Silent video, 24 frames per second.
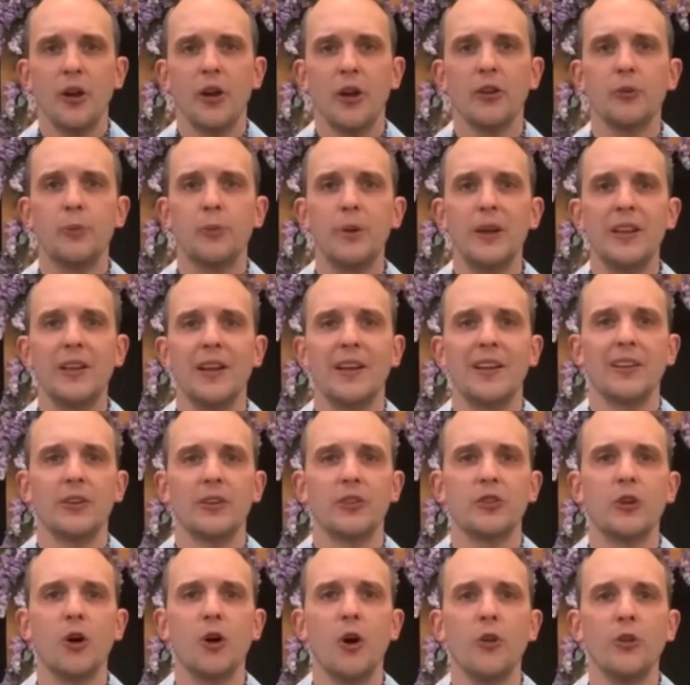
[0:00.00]
has been an
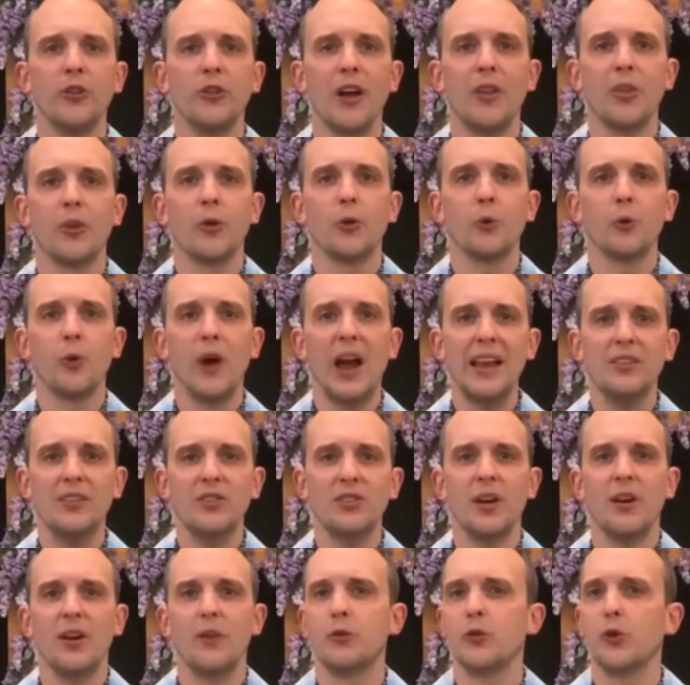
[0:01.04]
assault on the rights
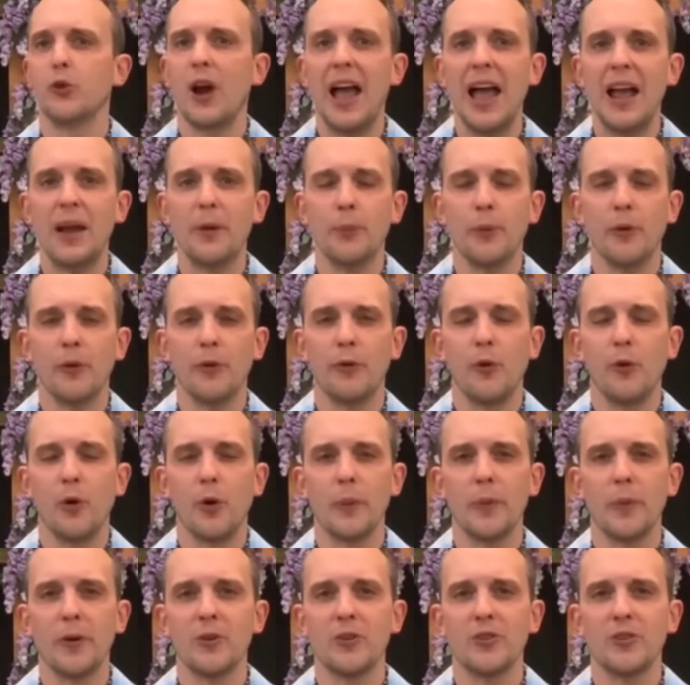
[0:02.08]
of drag
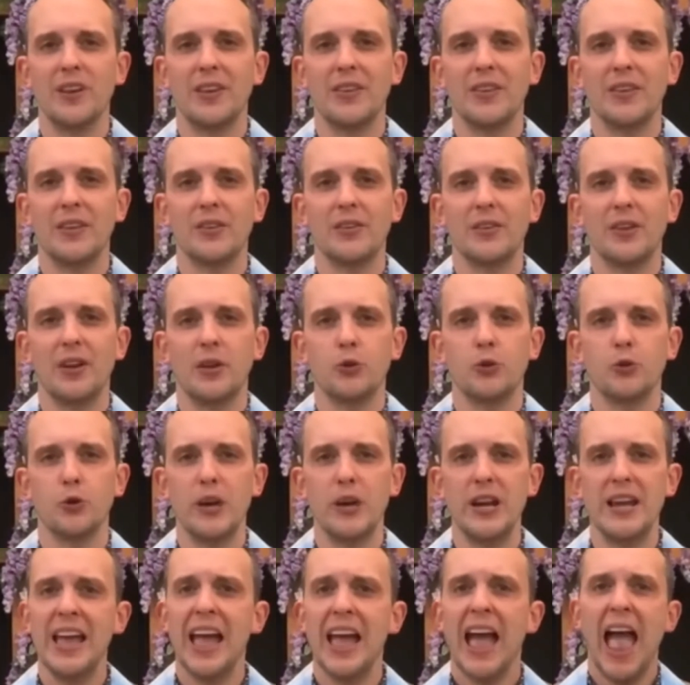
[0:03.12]
performers in this
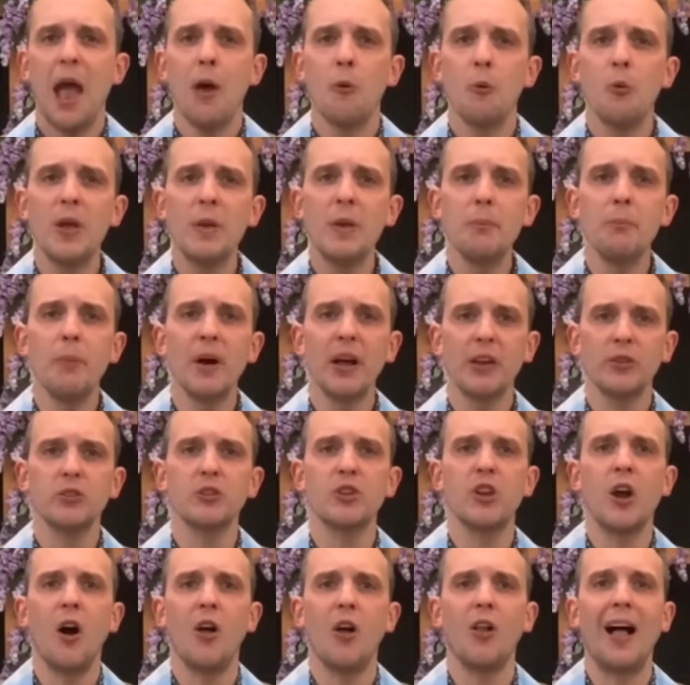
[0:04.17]
country, and we must
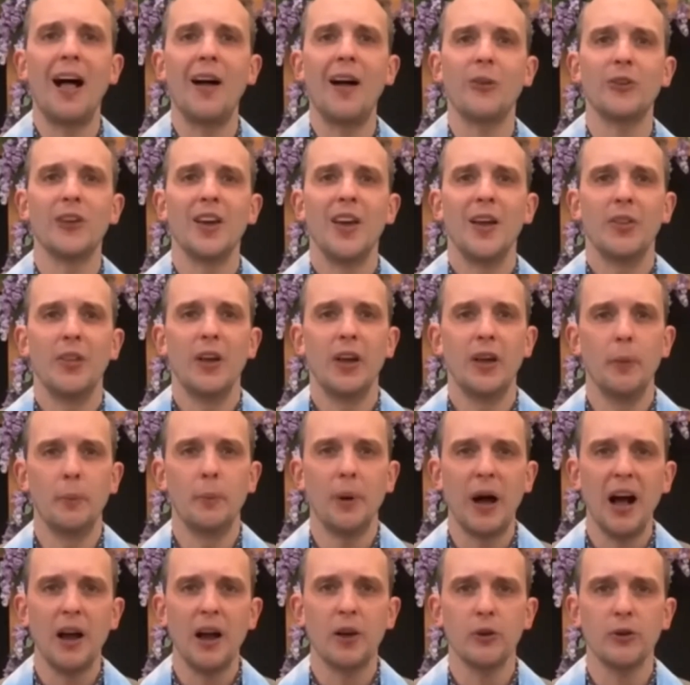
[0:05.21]
call out the
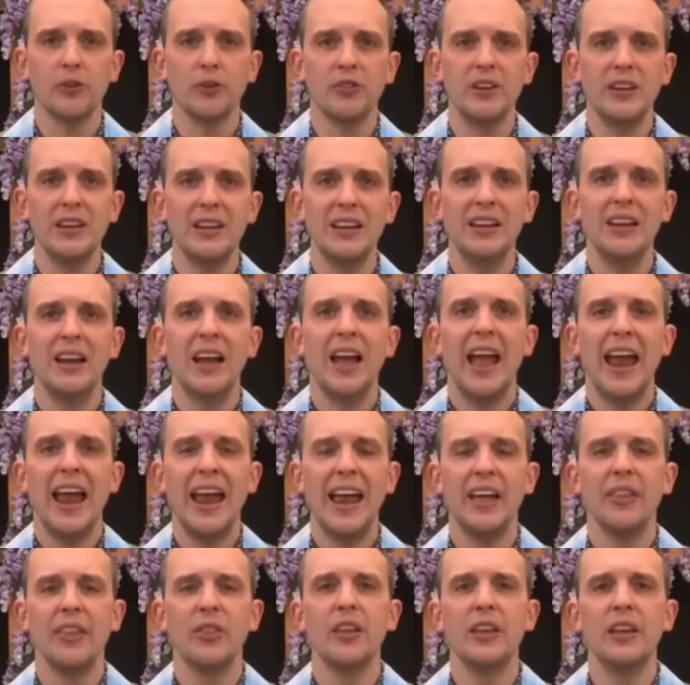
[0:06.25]
hypocrisy
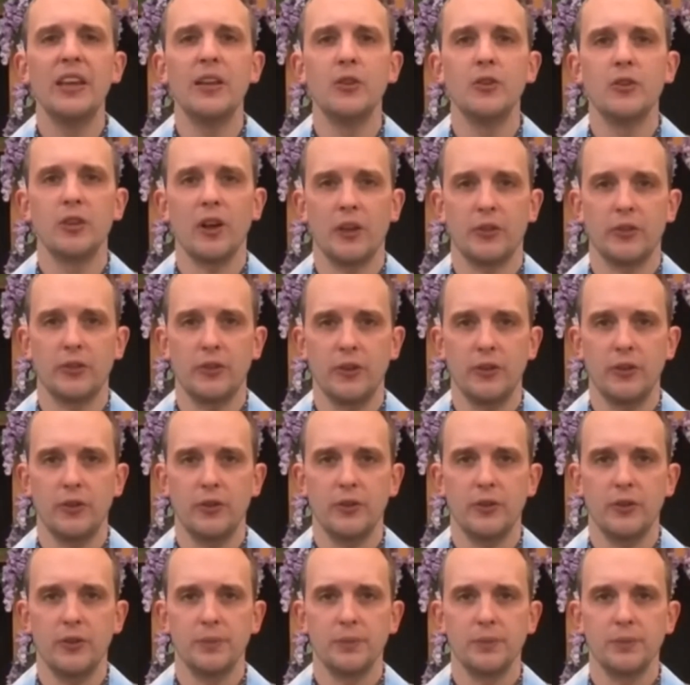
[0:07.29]
and the injustice.